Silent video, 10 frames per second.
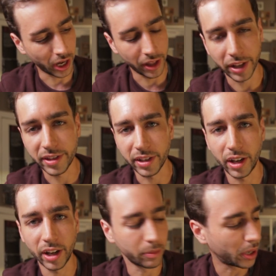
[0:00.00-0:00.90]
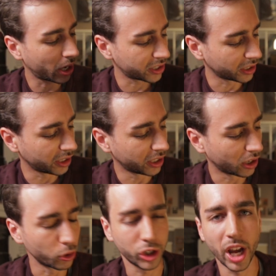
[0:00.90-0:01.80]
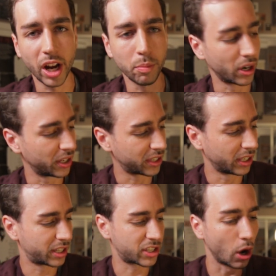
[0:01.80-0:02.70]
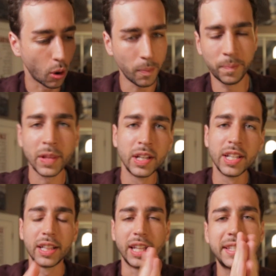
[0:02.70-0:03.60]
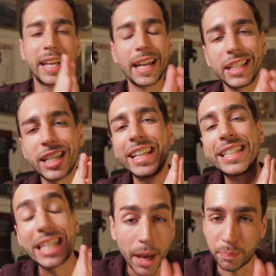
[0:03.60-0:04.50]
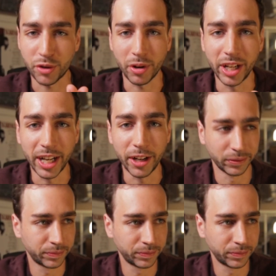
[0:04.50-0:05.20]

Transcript: yeah, that's unboxing the Osheaga bracelet. So let's get into the tips right now.